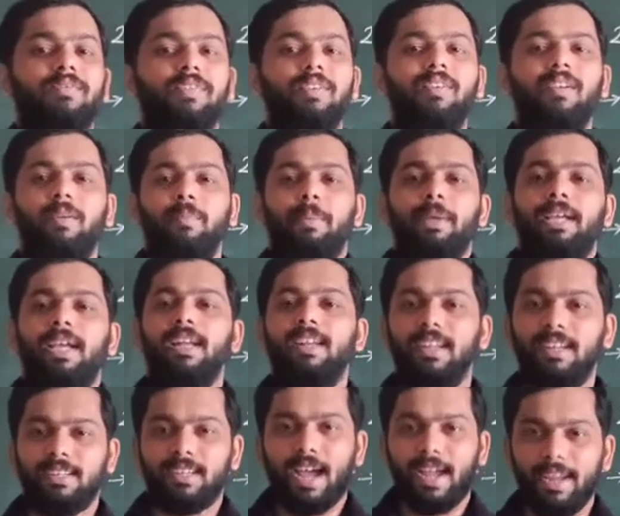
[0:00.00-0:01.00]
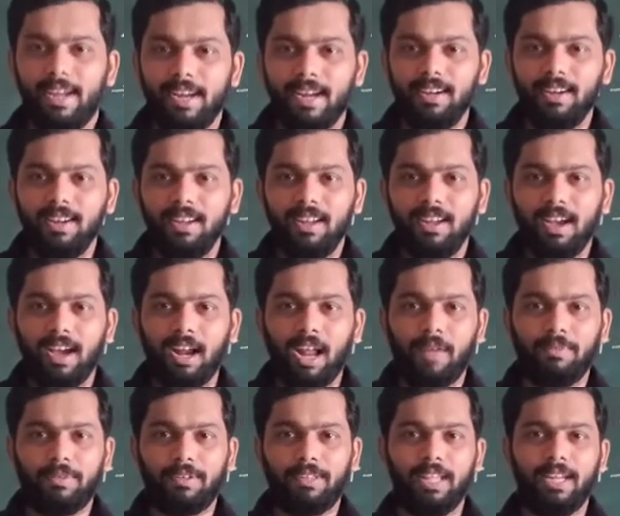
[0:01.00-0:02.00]
we will be getting tired and
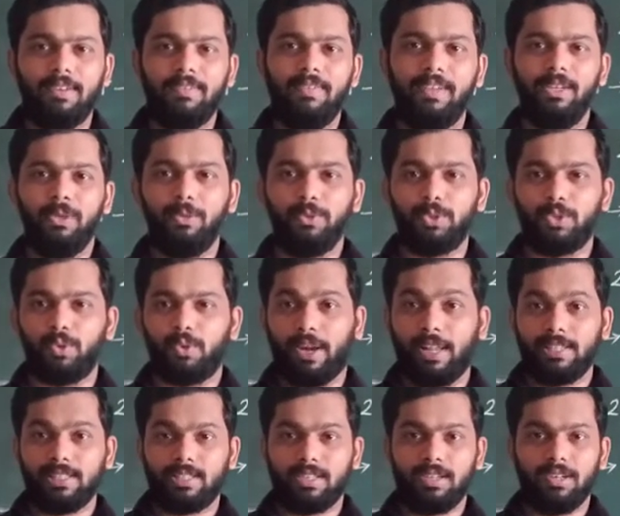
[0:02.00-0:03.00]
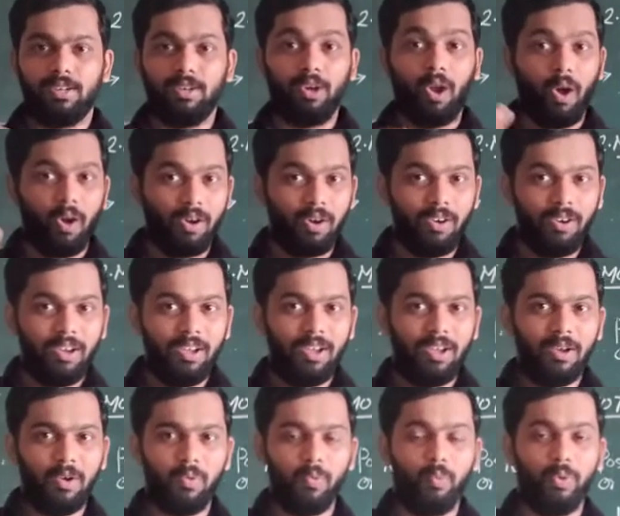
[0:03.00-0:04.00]
after that we used to rest. No,
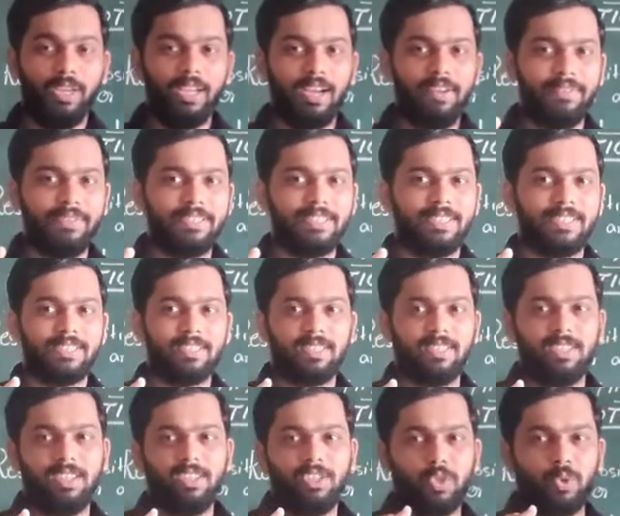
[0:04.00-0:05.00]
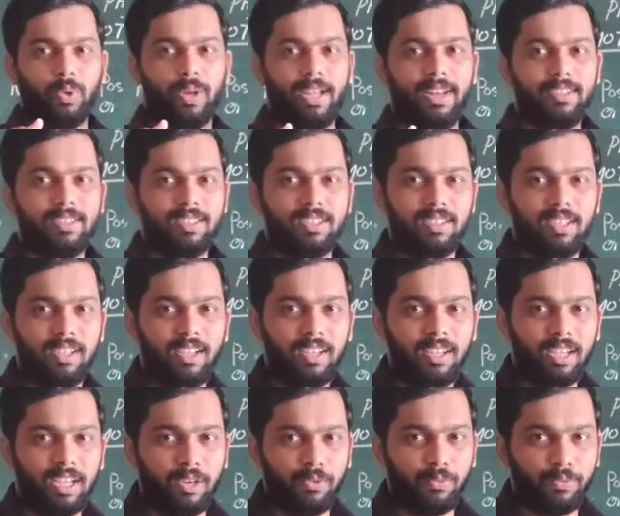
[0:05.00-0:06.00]
we are physics students.
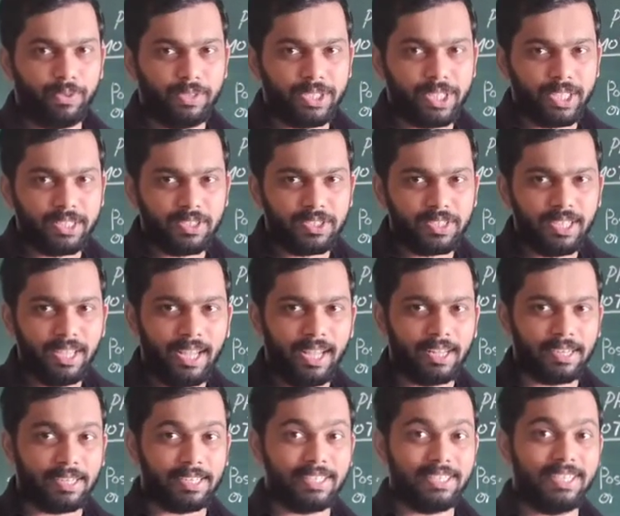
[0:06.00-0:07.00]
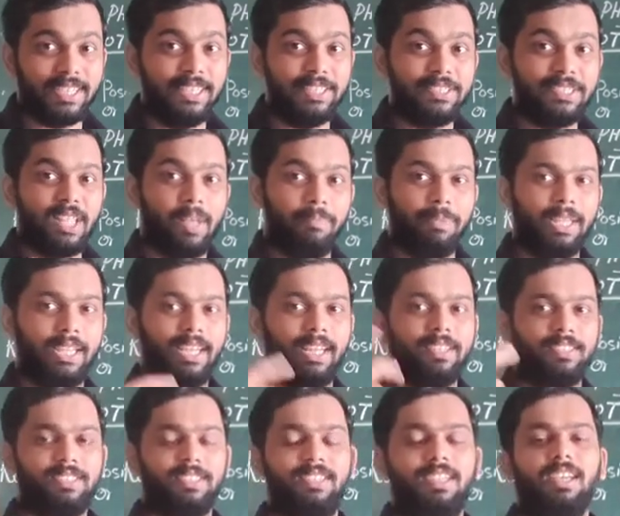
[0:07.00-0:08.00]
In physics, rest is something
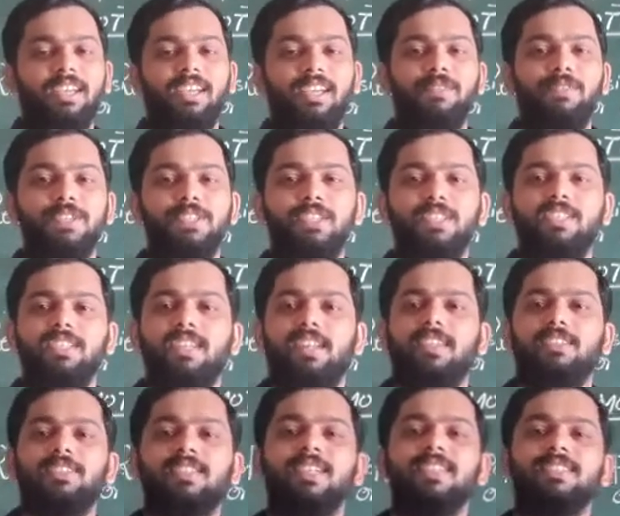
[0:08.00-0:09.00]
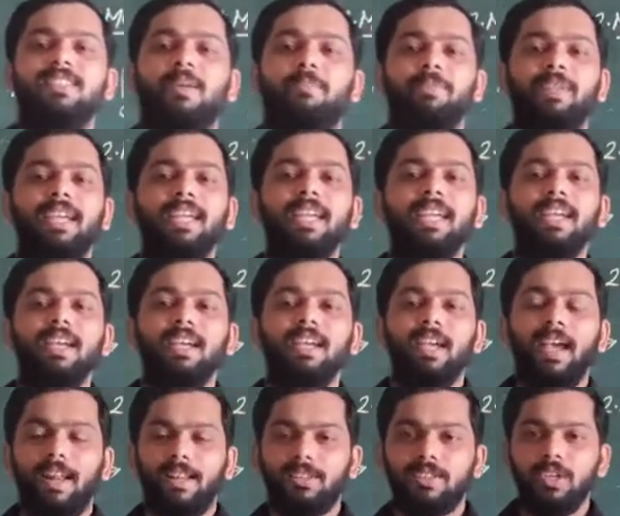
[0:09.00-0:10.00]
else. In physics, rest is something
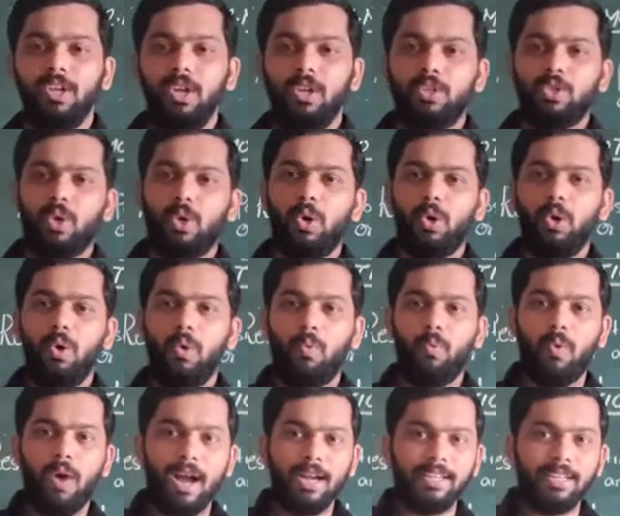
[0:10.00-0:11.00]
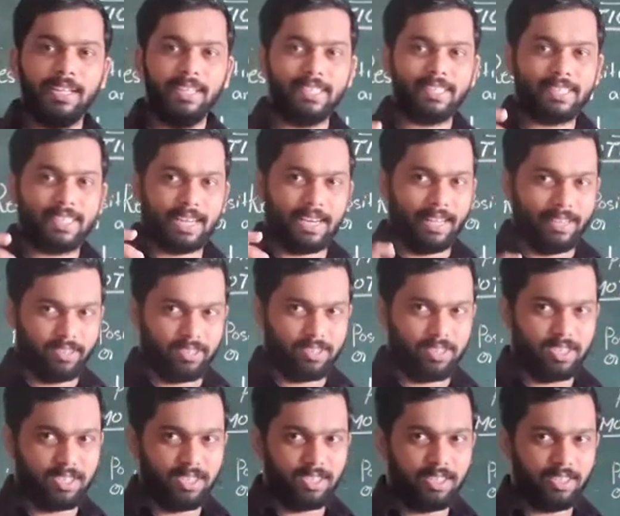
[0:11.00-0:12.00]
else. So, what is
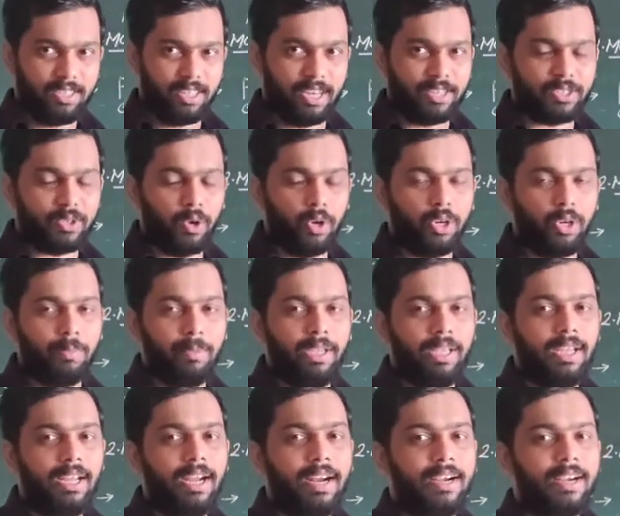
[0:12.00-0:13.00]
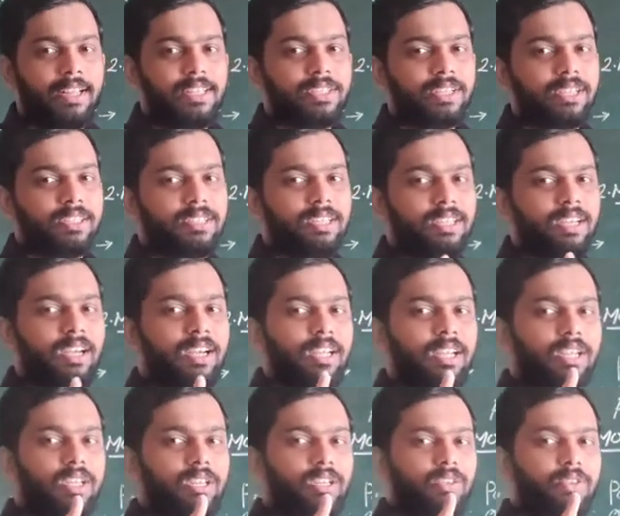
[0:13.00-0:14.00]
rest? That is going to be discussed
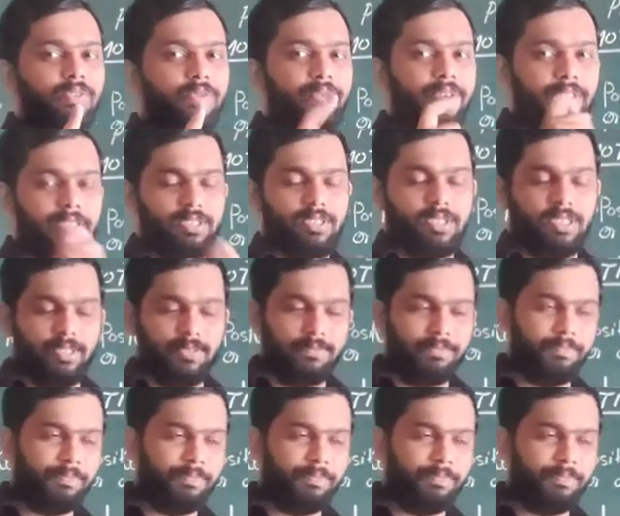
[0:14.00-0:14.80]
first.